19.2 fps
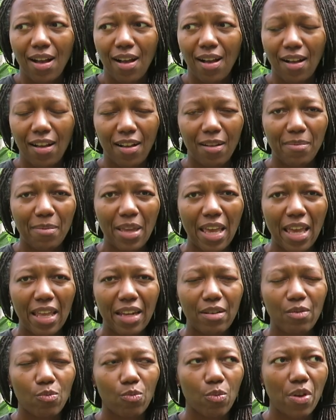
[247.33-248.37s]

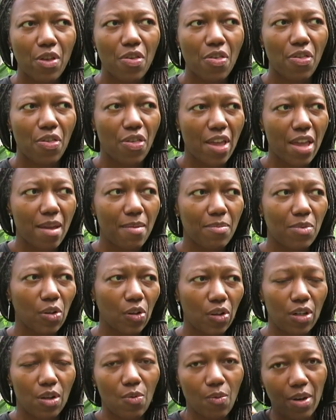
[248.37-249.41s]
And with them, you're
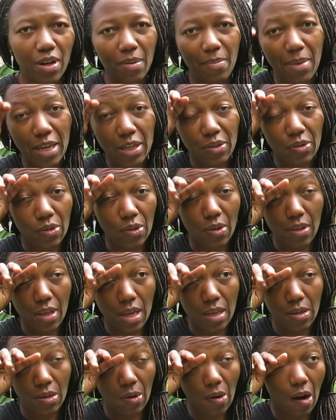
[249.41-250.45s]
going to want to make sure
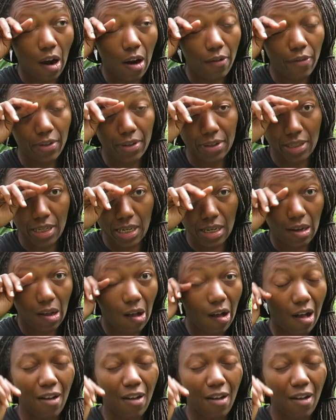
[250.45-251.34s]
that you're harvesting